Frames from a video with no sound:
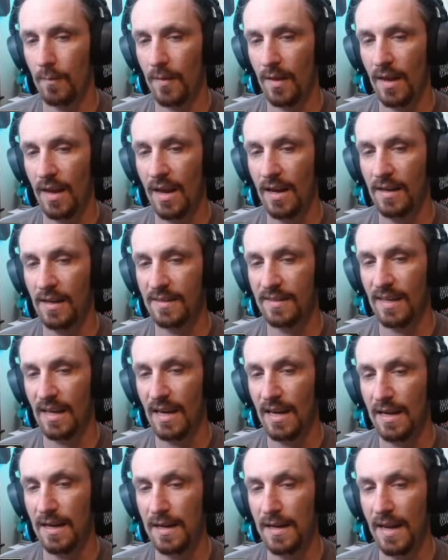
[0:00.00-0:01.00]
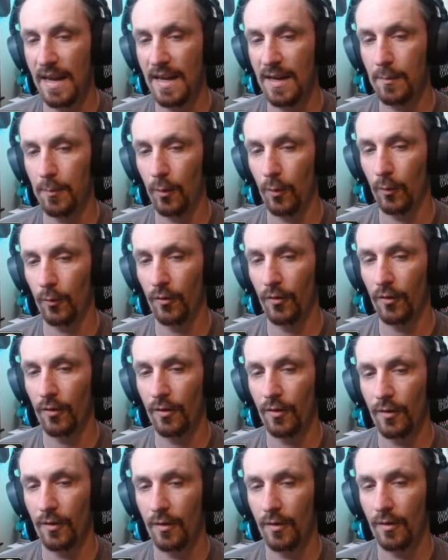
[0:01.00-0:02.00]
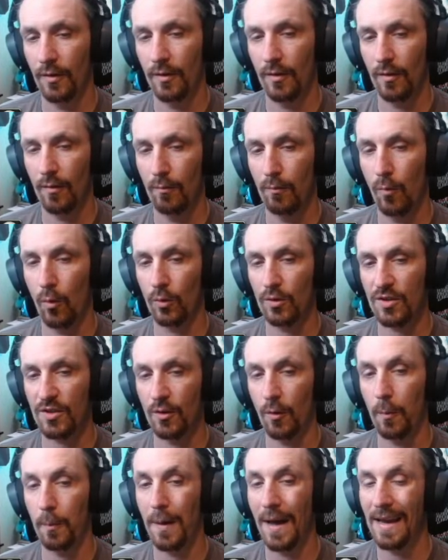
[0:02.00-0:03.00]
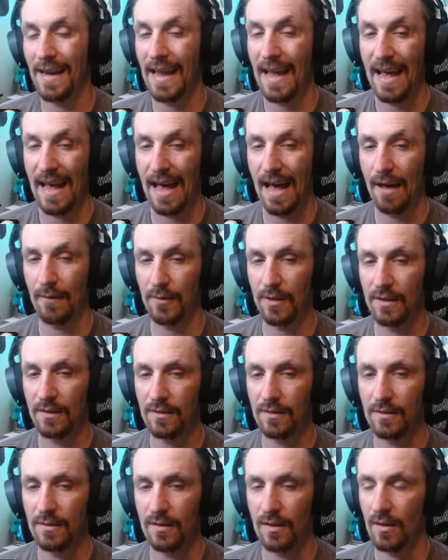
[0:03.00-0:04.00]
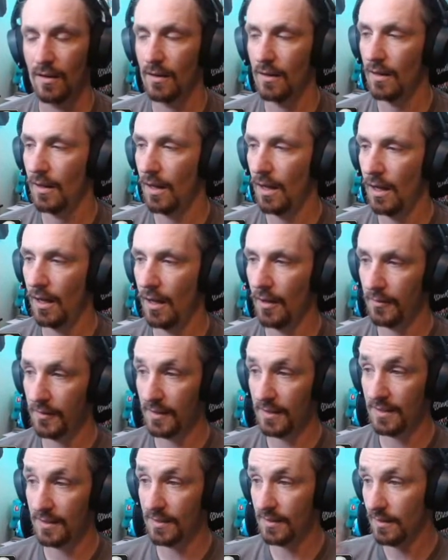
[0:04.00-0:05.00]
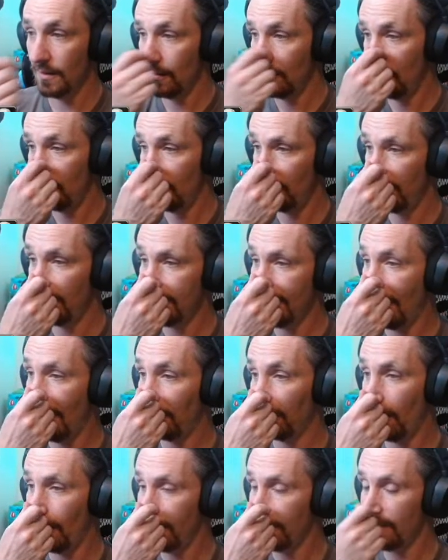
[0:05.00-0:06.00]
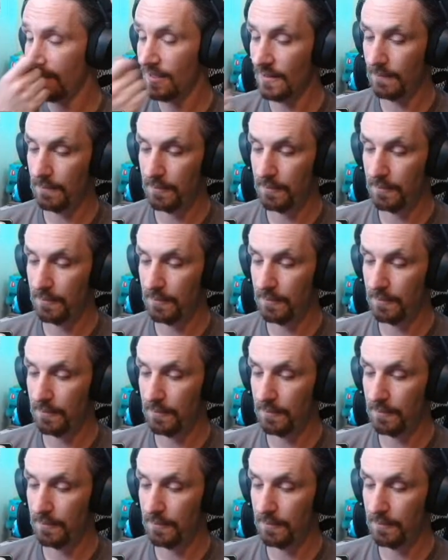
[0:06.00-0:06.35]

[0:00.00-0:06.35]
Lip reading: And it's enabled more so by having these outlines